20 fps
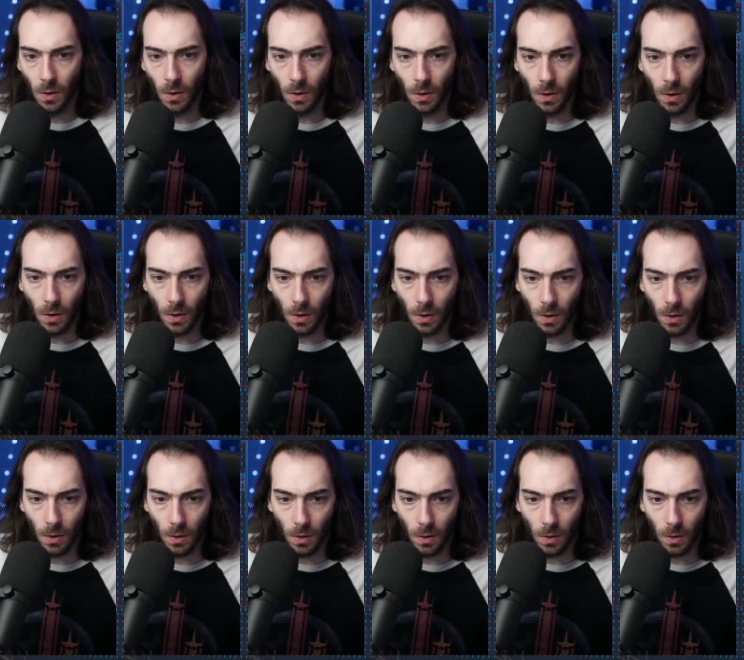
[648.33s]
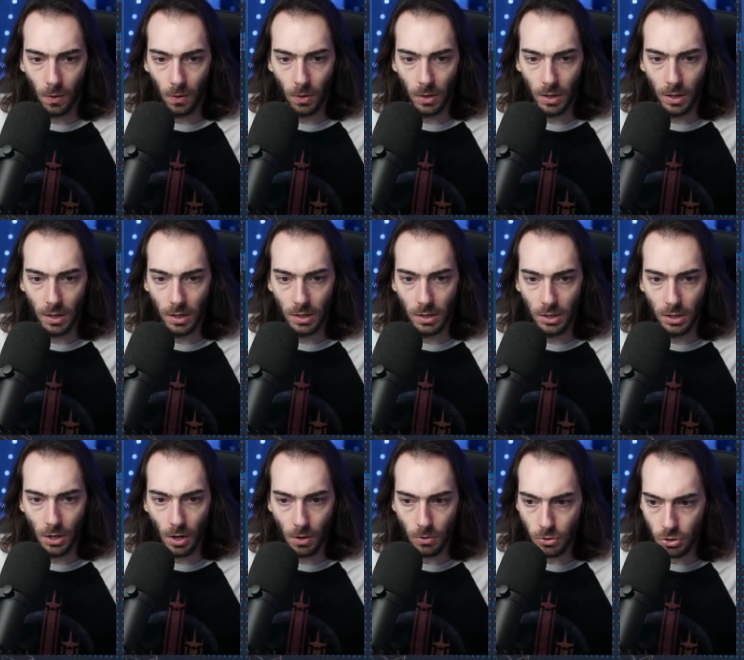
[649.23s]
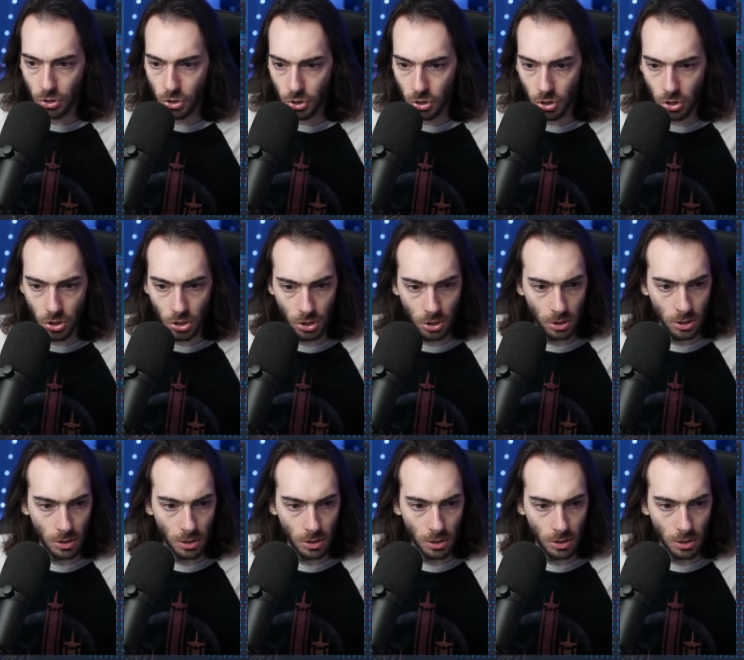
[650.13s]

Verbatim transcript: Oh, look at the Yosh